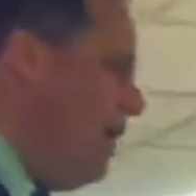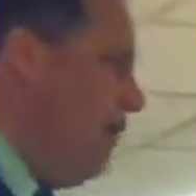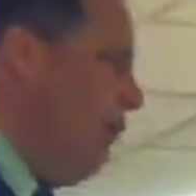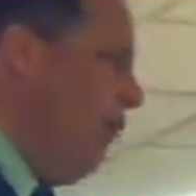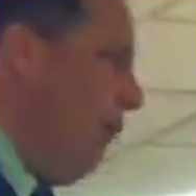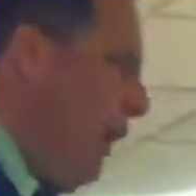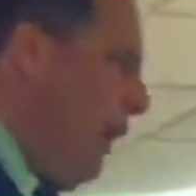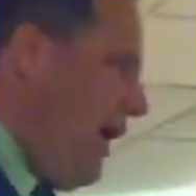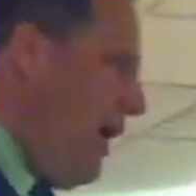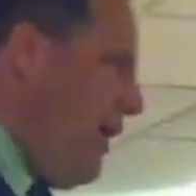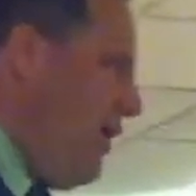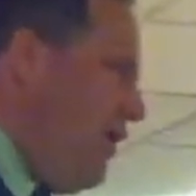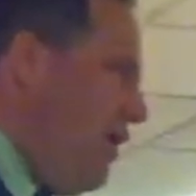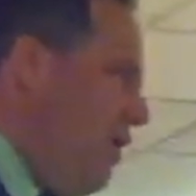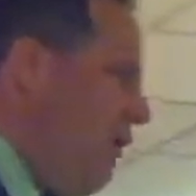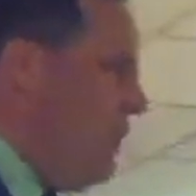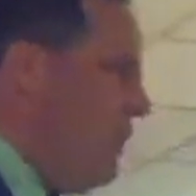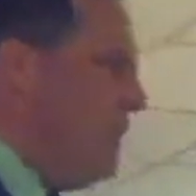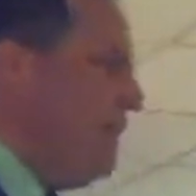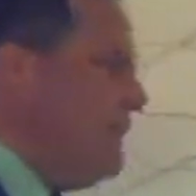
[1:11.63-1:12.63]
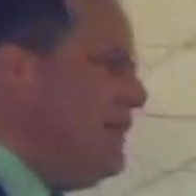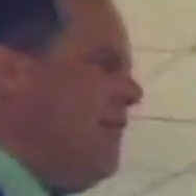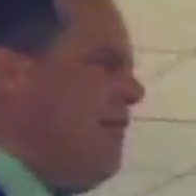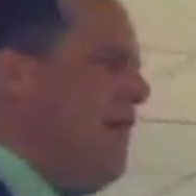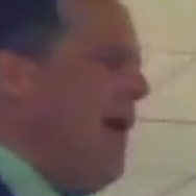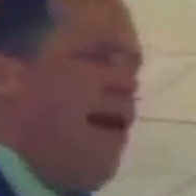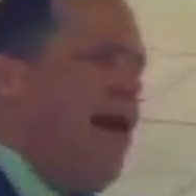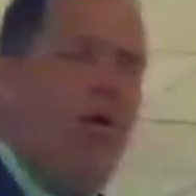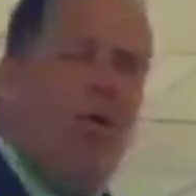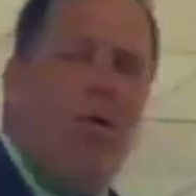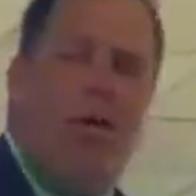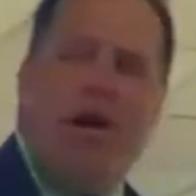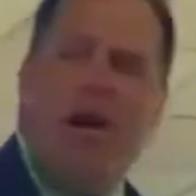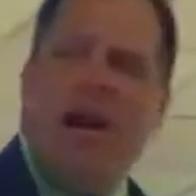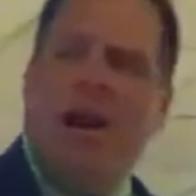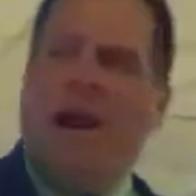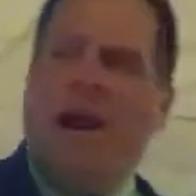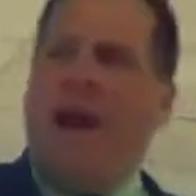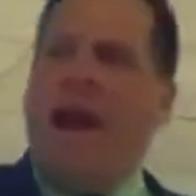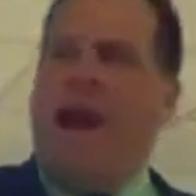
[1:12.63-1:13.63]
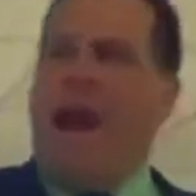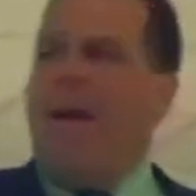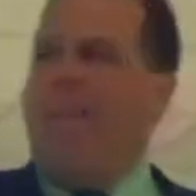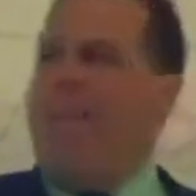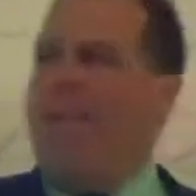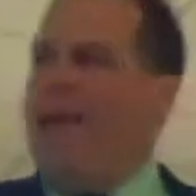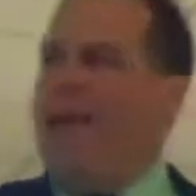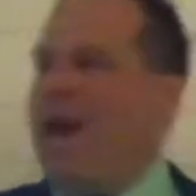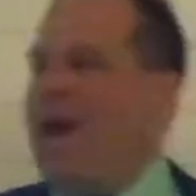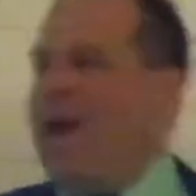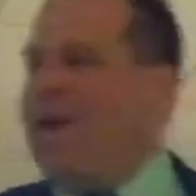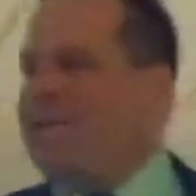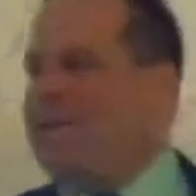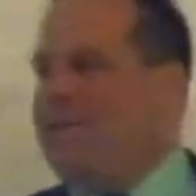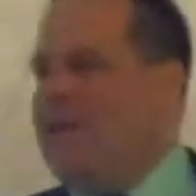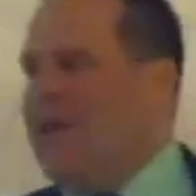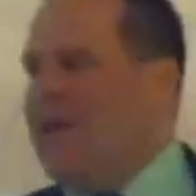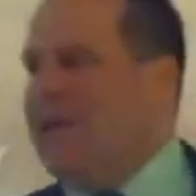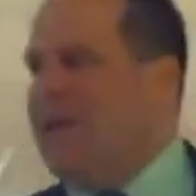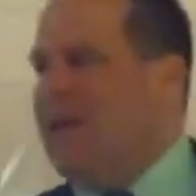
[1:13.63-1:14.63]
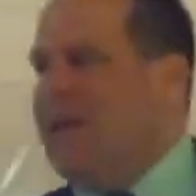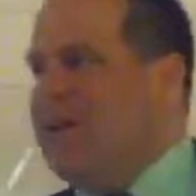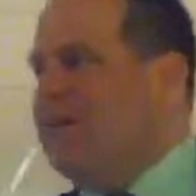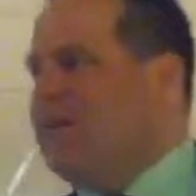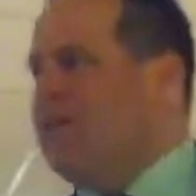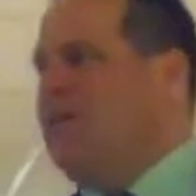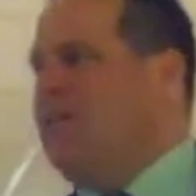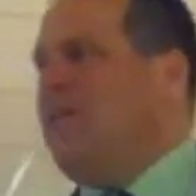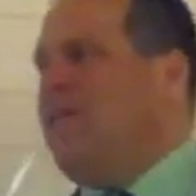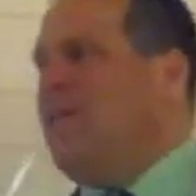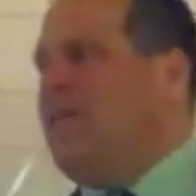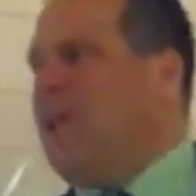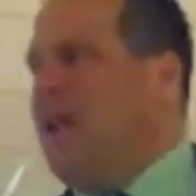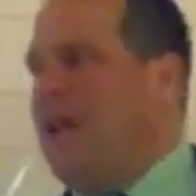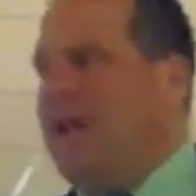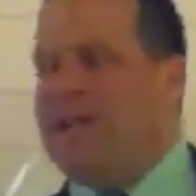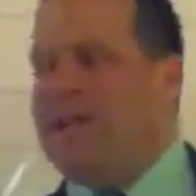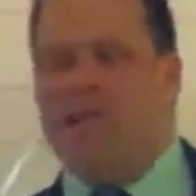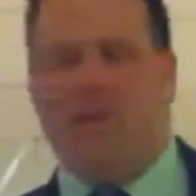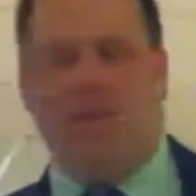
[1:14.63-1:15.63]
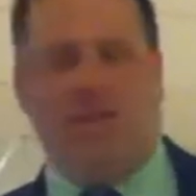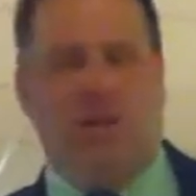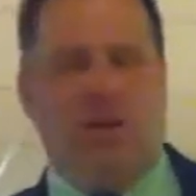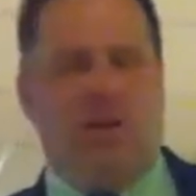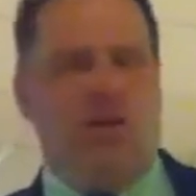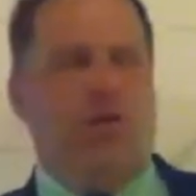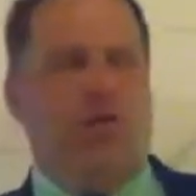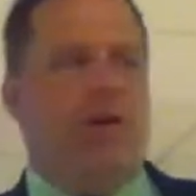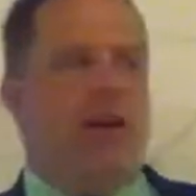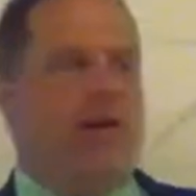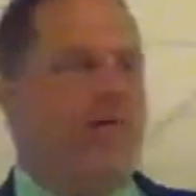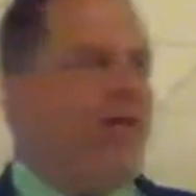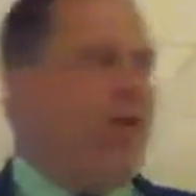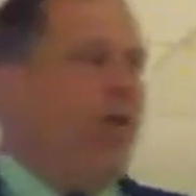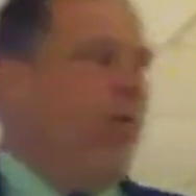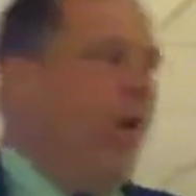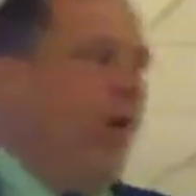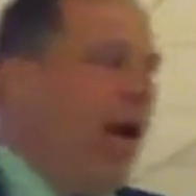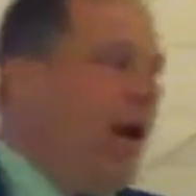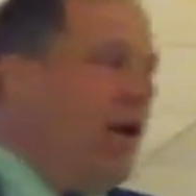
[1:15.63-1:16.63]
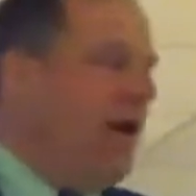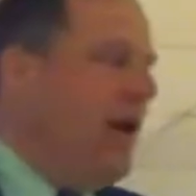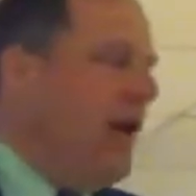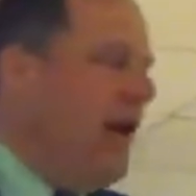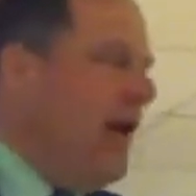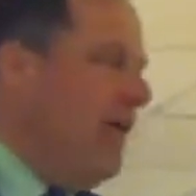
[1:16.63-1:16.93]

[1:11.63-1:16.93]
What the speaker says: Brand new. It doesn't matter what happened last night. That doesn't give you a license to do whatever you want.